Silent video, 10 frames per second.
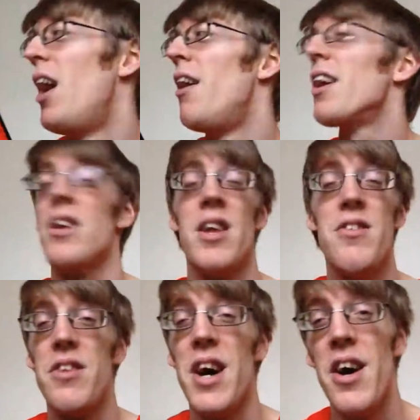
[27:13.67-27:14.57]
And I can
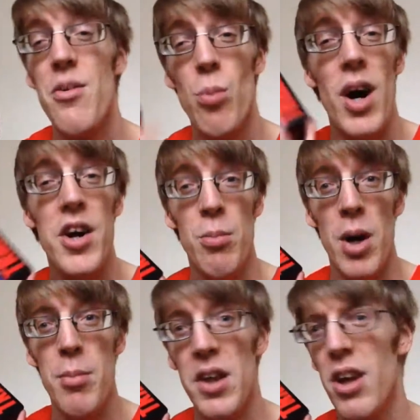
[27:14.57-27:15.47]
understand why you
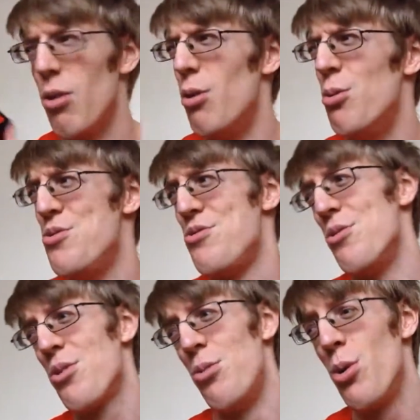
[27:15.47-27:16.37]
might be thinking, oh, it's
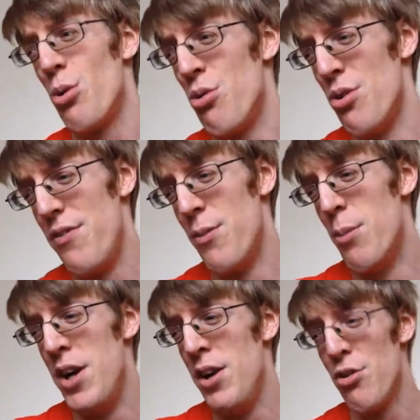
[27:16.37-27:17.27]
not quite good enough for
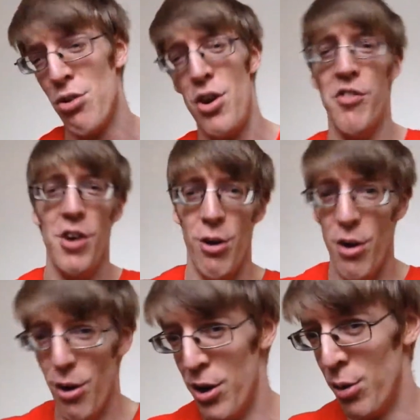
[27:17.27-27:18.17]
me because I really
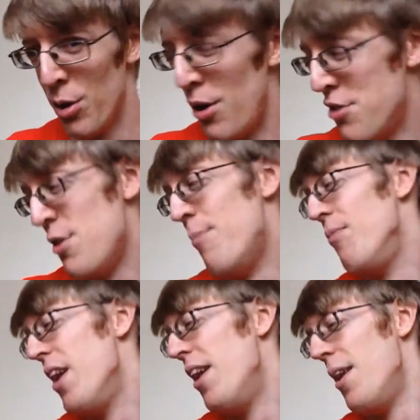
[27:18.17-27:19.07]
like LIOKAISER.
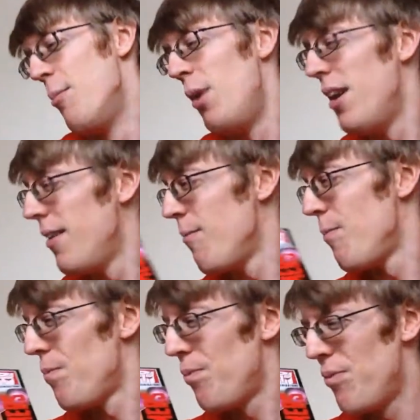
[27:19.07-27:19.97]
But
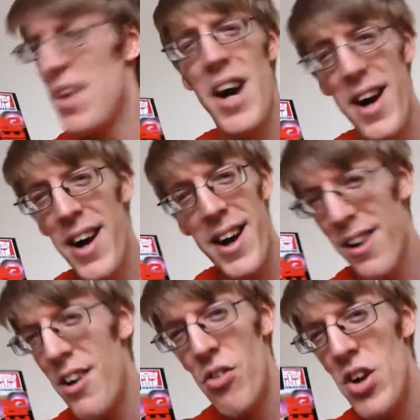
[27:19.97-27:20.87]
I
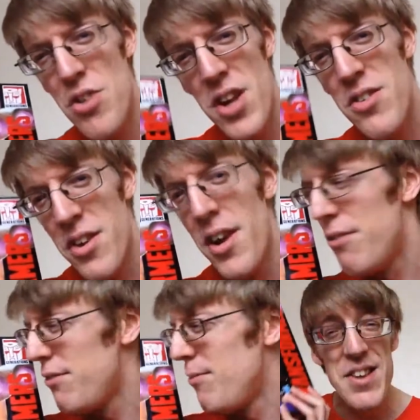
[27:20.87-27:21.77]
can't reiterate it
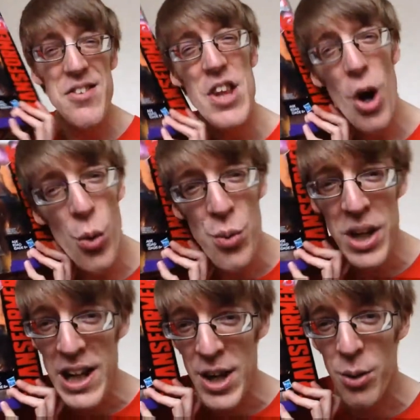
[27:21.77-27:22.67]
enough. It's the
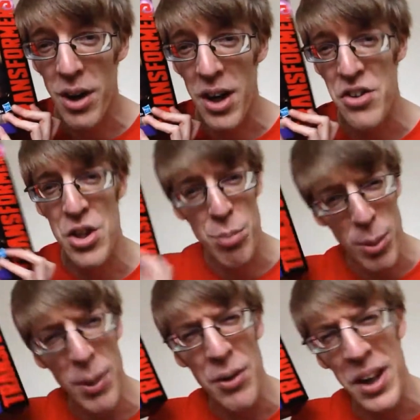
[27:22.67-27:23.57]
only LIOKAISER you're
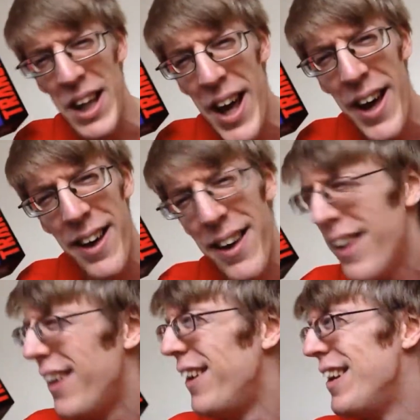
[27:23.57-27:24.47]
probably going to get.
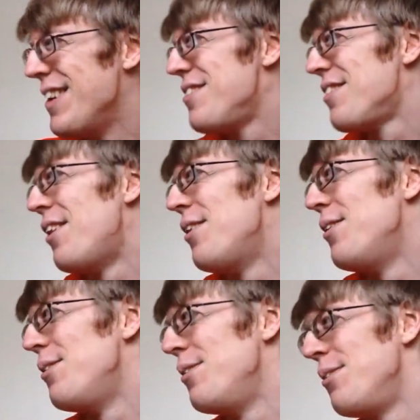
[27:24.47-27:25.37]

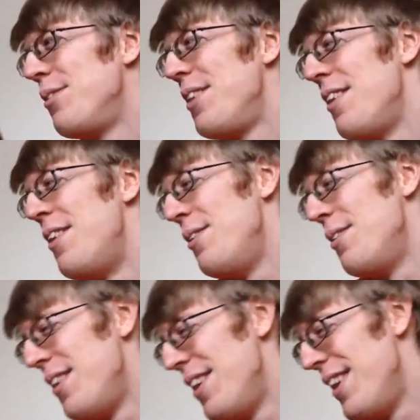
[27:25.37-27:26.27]
So, you know,
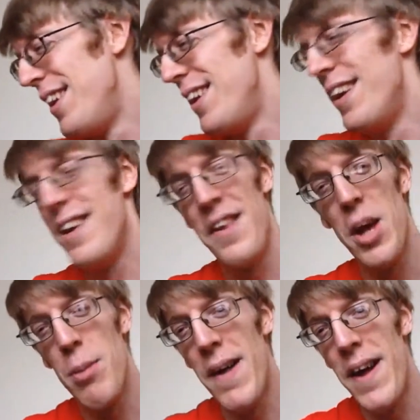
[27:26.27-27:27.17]

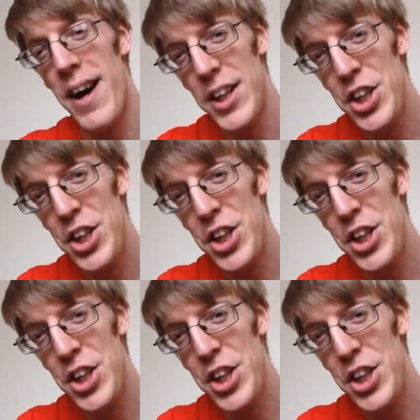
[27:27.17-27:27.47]
think about that.